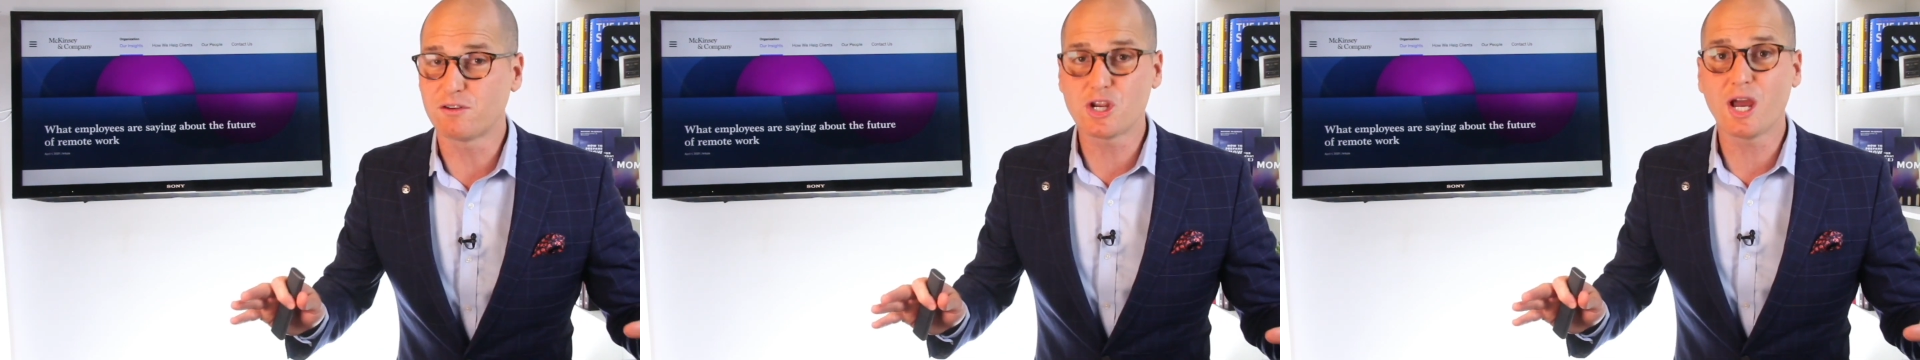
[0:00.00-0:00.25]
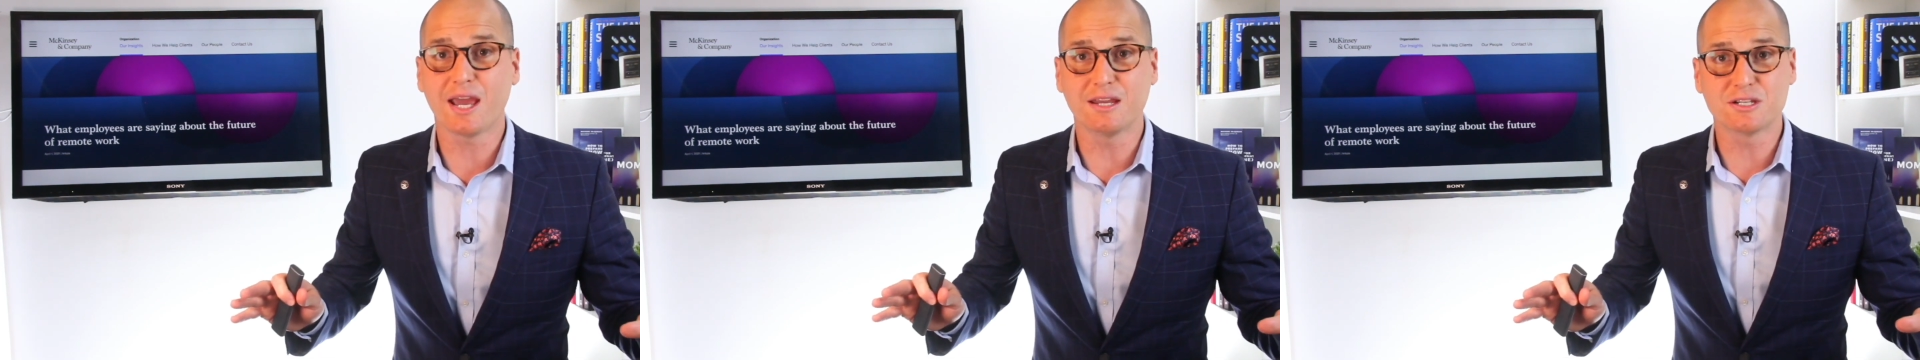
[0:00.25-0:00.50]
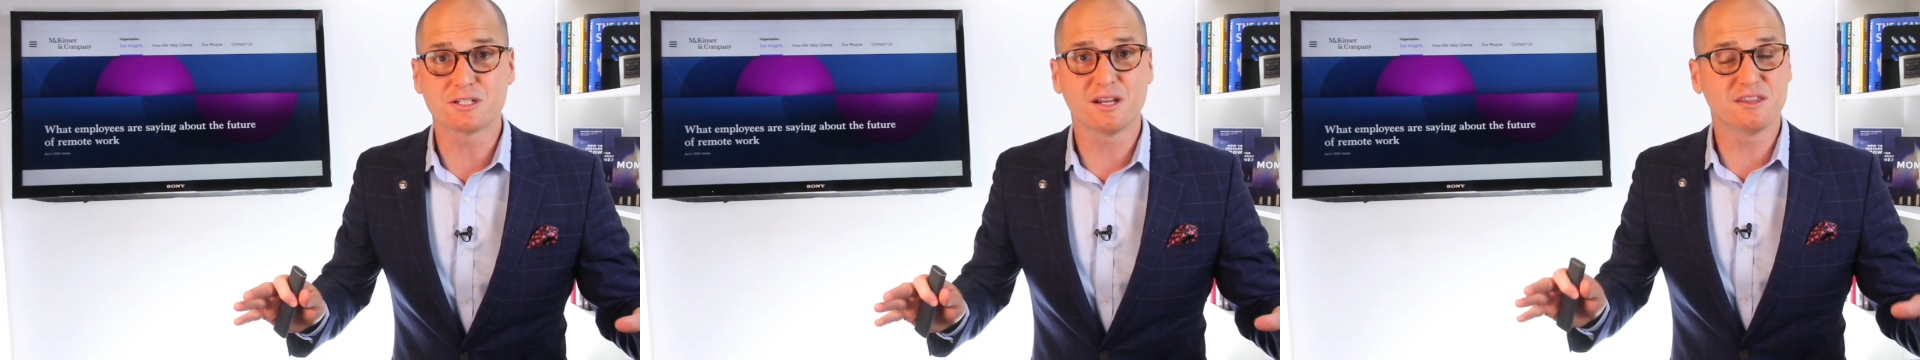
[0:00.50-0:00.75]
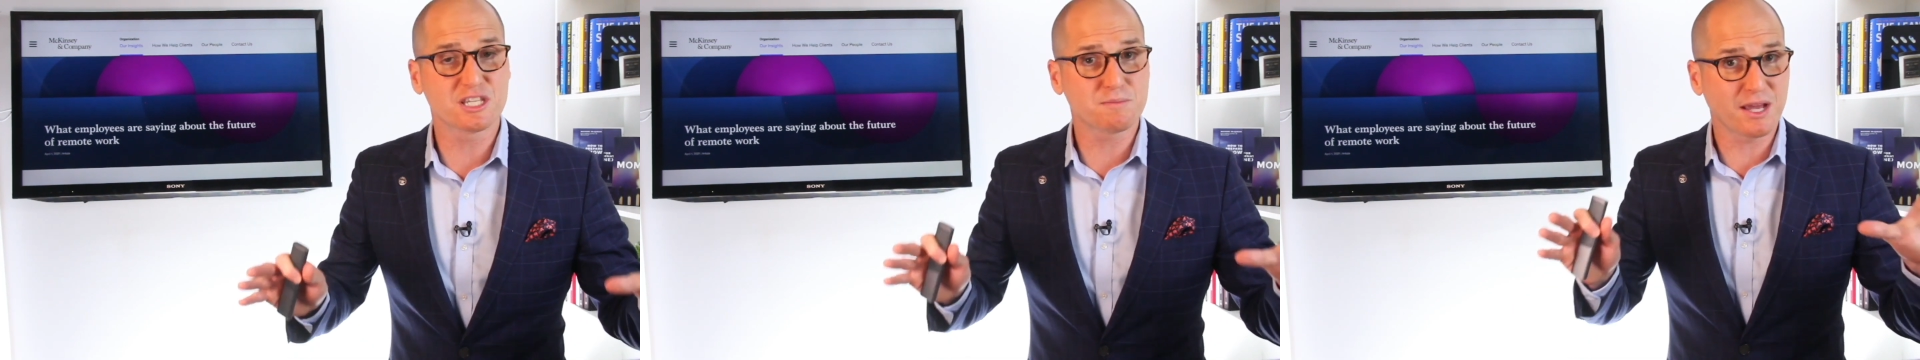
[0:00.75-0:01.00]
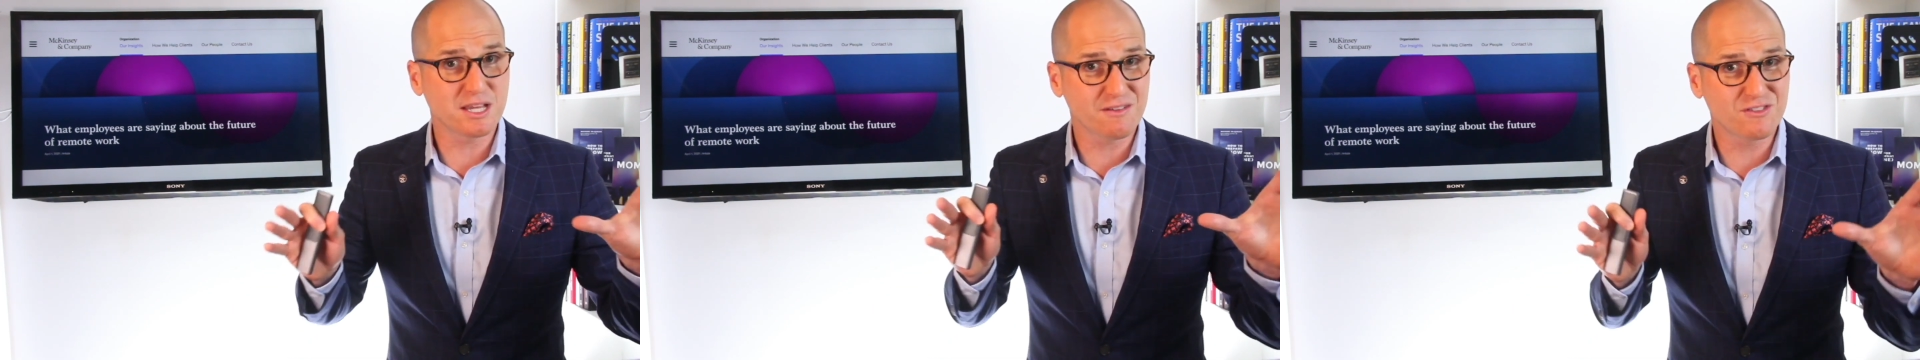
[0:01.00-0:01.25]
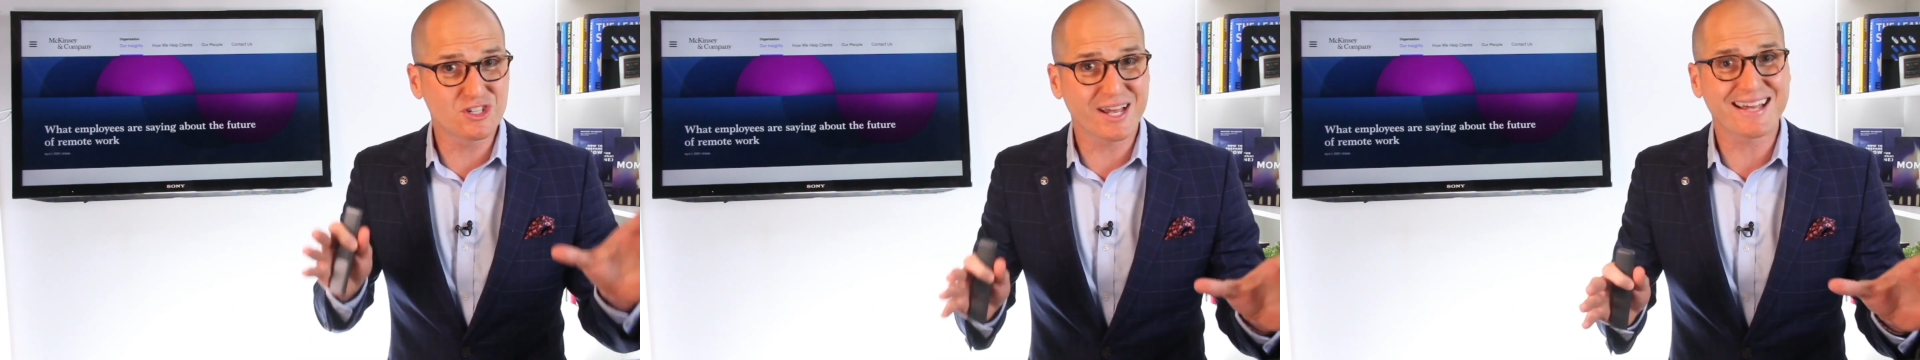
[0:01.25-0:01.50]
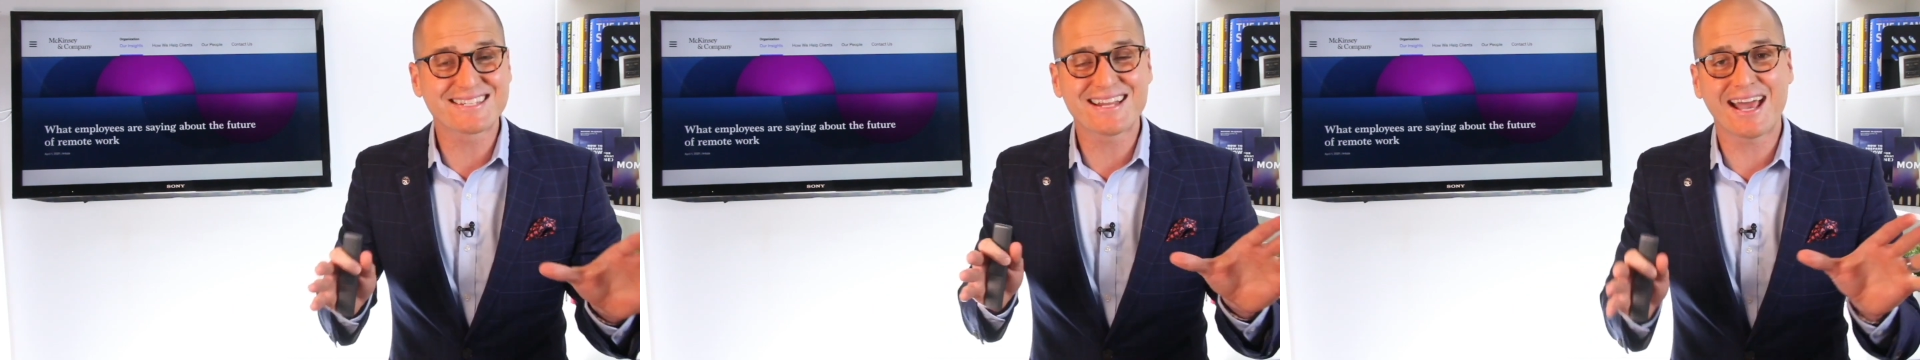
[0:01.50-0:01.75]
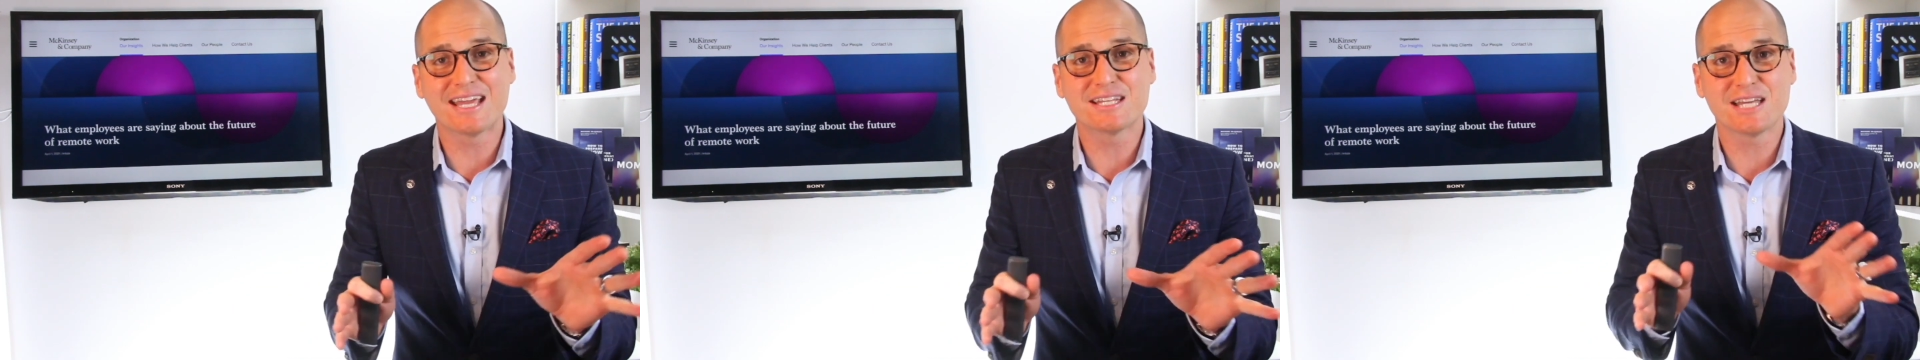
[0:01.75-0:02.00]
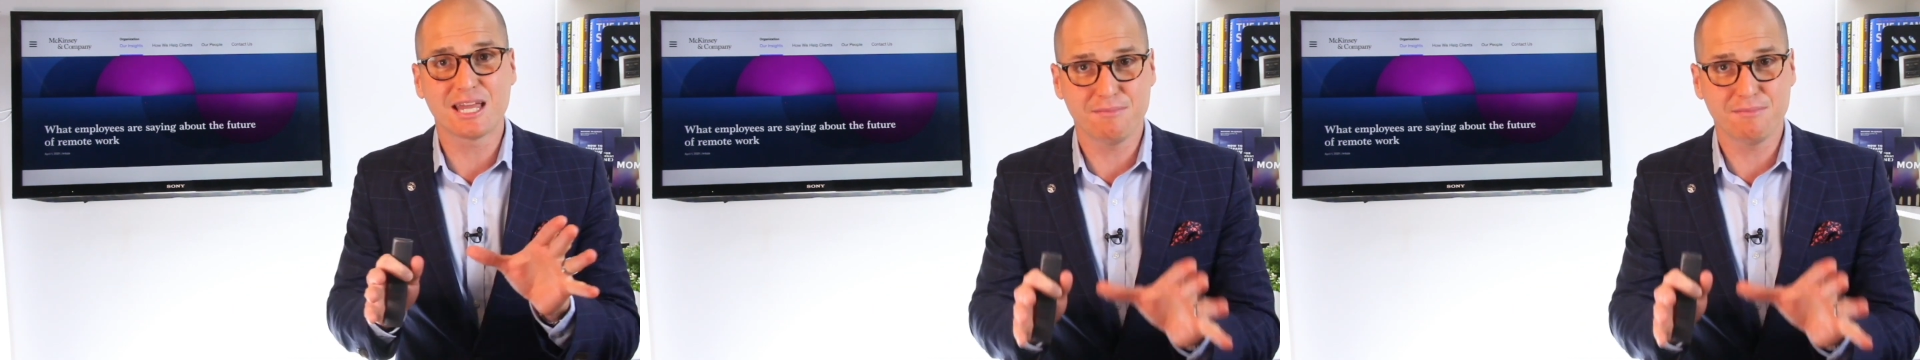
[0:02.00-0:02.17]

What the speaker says: change in the space of just 18